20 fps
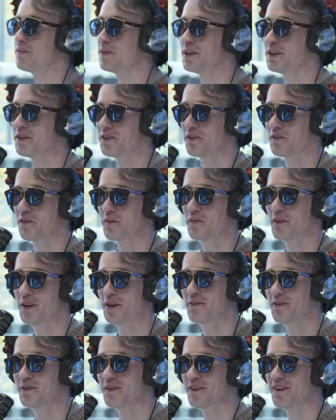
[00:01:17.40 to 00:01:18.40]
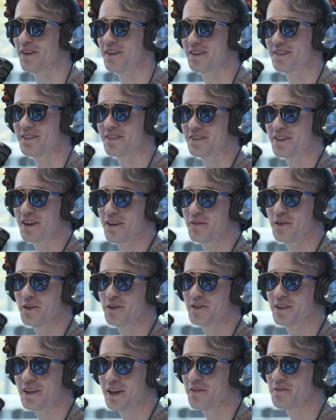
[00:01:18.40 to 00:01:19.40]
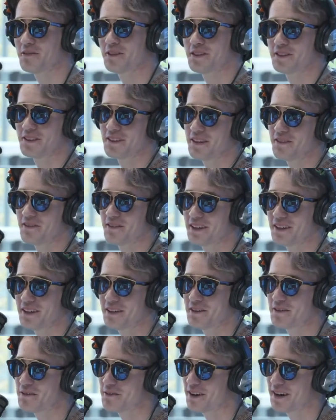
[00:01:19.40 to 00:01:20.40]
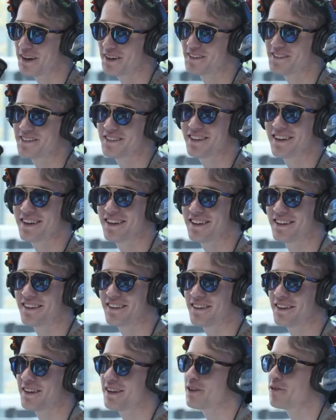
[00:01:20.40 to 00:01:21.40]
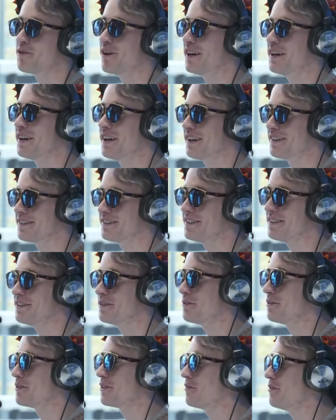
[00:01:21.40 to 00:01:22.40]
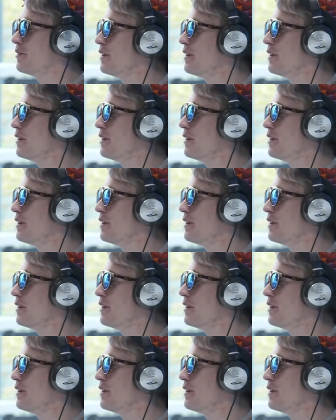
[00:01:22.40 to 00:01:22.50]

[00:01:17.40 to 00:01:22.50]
a big group of people on Instagram who would love to see me fail and that are quite nasty towards